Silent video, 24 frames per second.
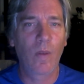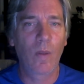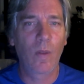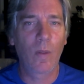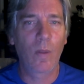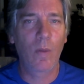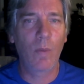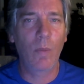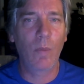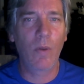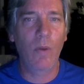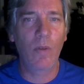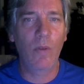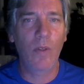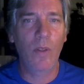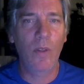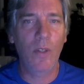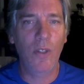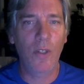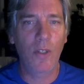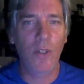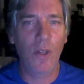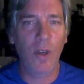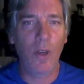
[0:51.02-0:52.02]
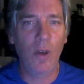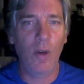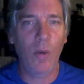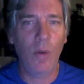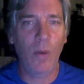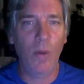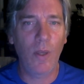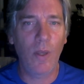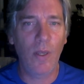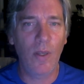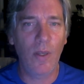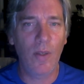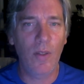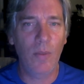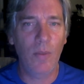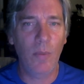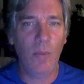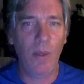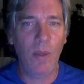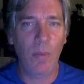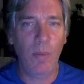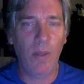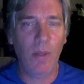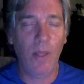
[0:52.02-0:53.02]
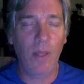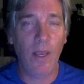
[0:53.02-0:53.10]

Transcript: through most of the show is people